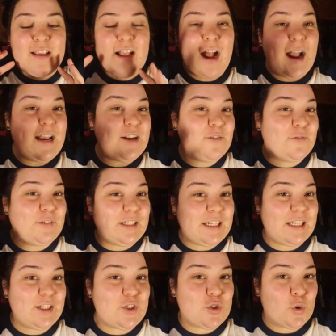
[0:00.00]
kind of
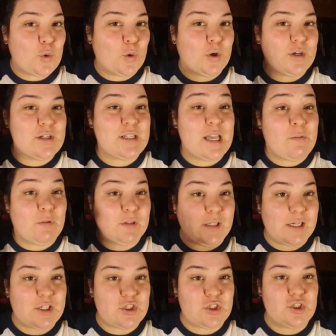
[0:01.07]
leaning towards a
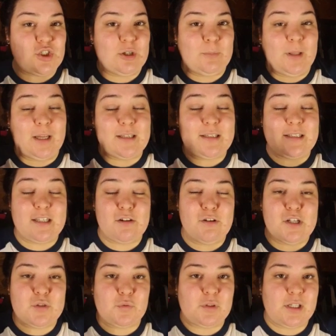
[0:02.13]
relationship, like a
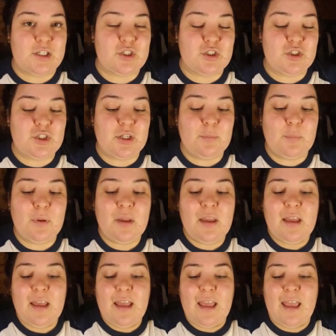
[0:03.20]
serious relationship.
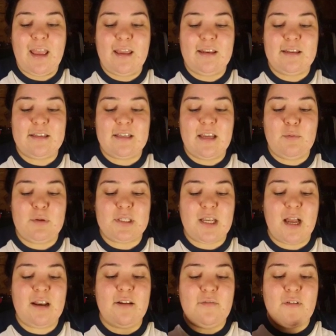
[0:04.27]
And it was
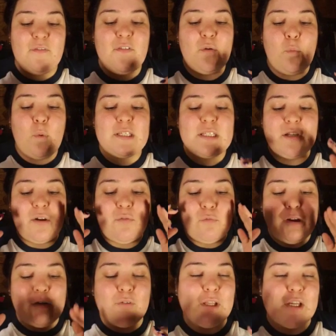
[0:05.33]
kind of, if it wasn't a
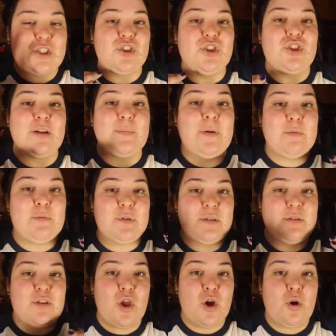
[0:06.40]
real relationship, it was
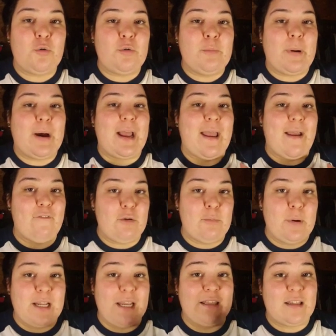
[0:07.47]
known by
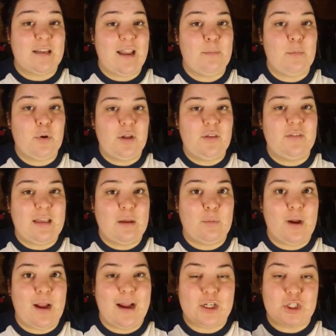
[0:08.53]
everybody in the neighborhood that they
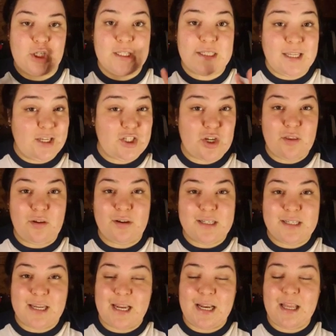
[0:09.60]
were actually seeing each other
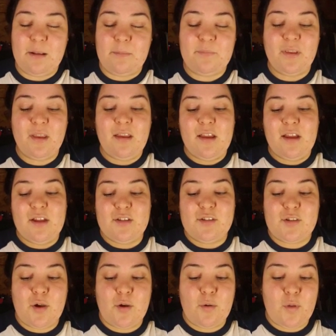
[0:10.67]
and dating.
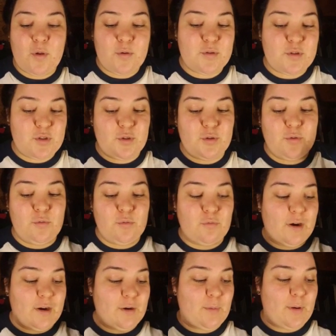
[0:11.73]
So those two
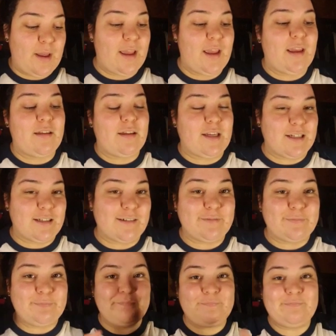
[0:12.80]
right away, you
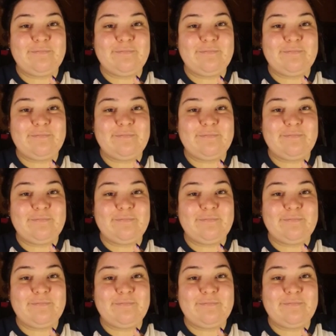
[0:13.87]
know,